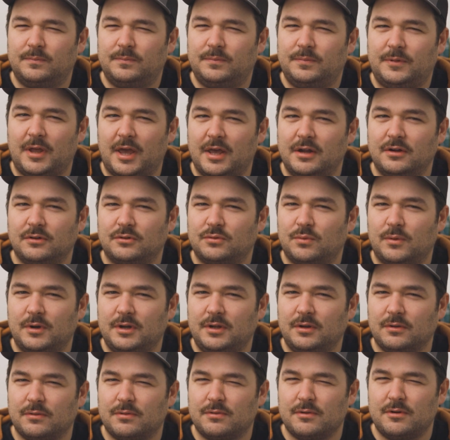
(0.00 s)
10 or
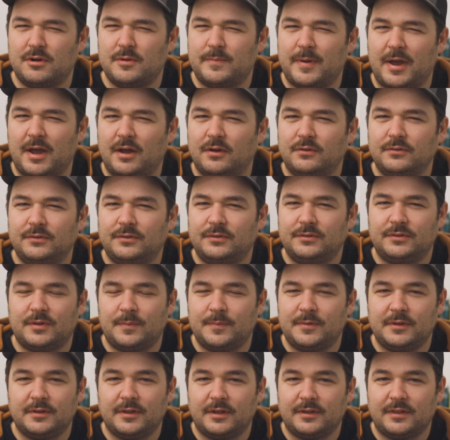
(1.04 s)
20 or 30 pounds,
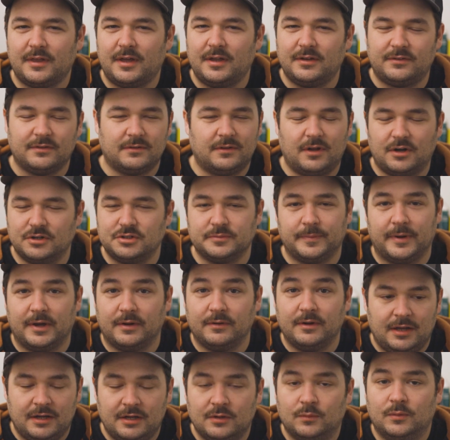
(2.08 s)
something like that. It's a large
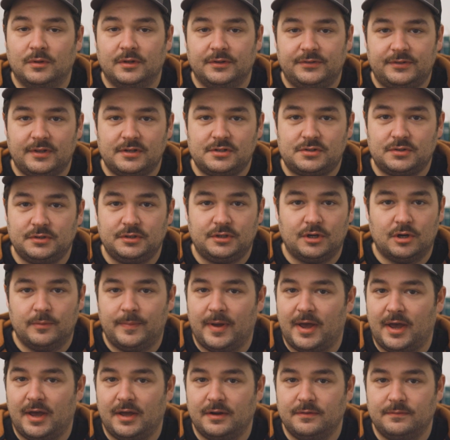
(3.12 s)
amount, and it will essentially go
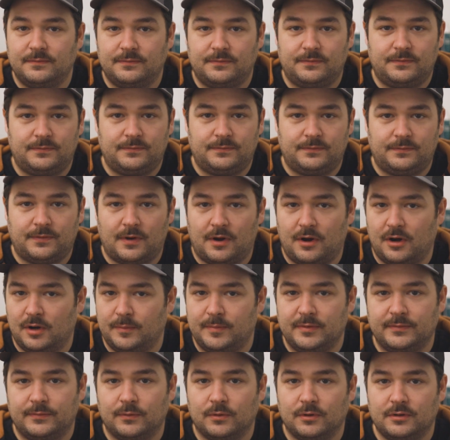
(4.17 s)
bad far
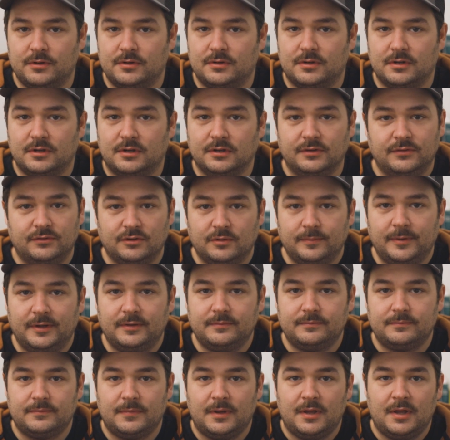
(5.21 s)
before you can consume it,
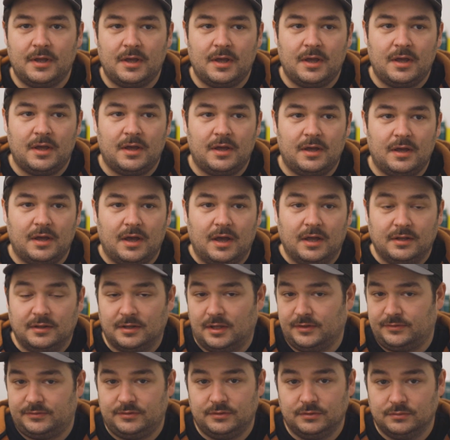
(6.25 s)

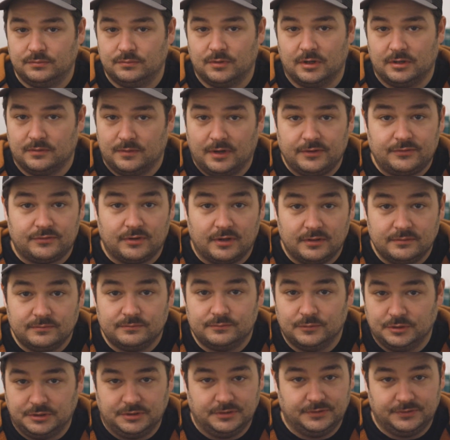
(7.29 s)
unless you run a restaurant,
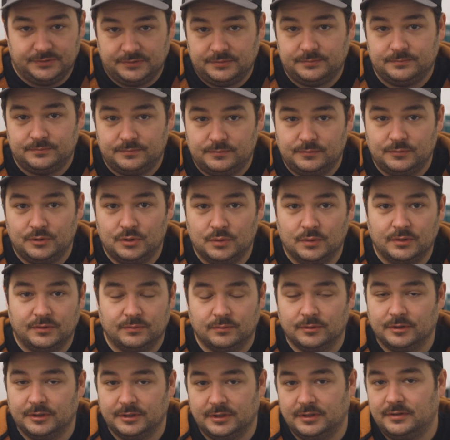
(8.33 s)
which is who
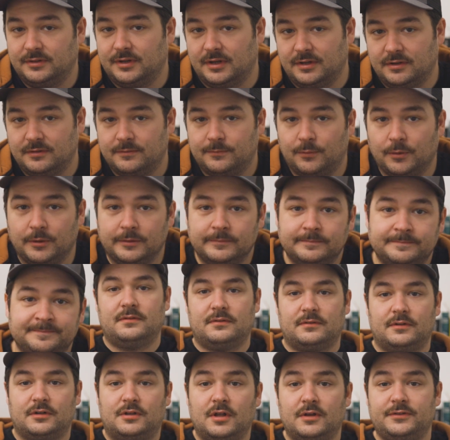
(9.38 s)
it's really intended for.
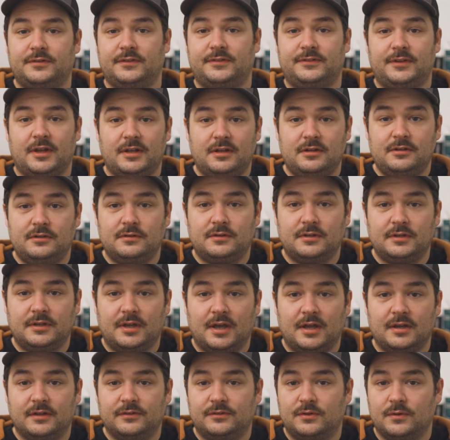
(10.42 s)
The closest standing you can
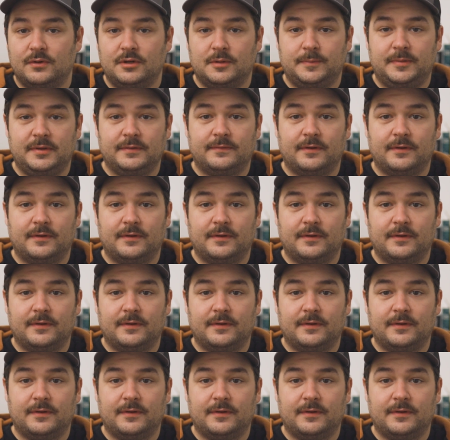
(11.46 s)
get is going to be